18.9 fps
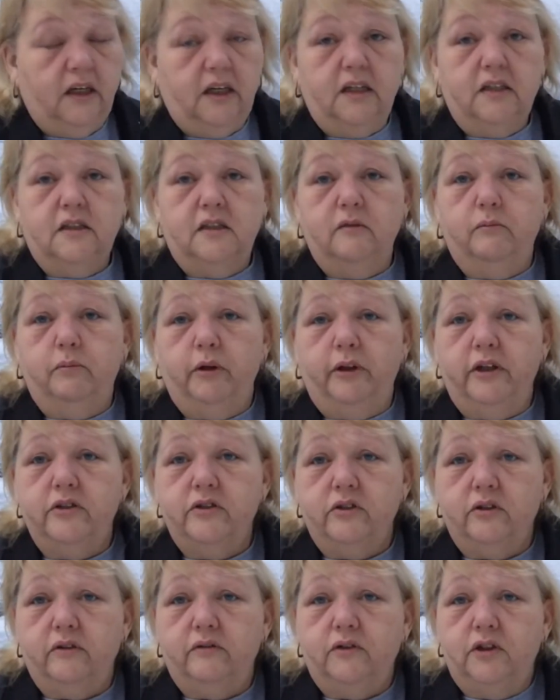It's the
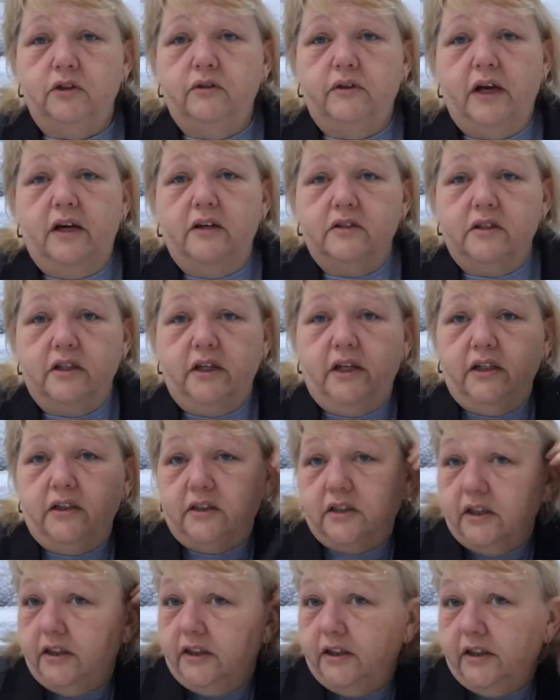blizzard of
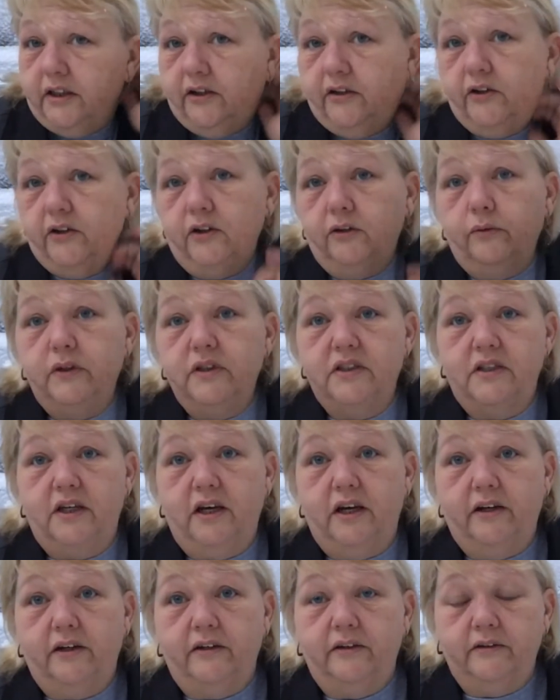2018 here in
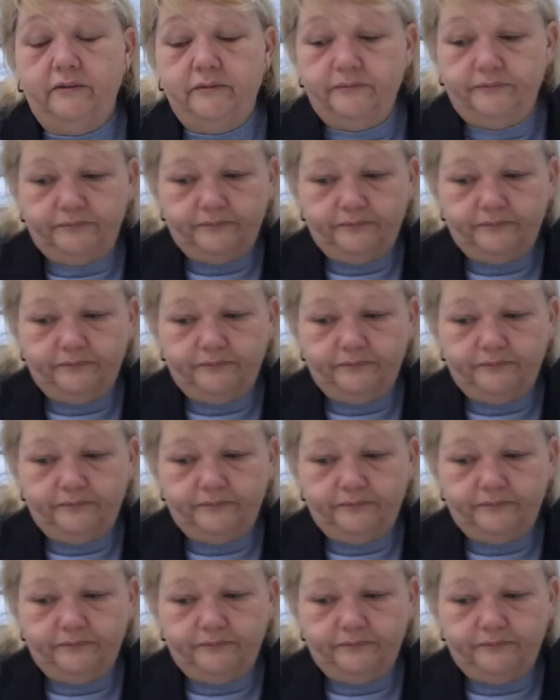Louisiana.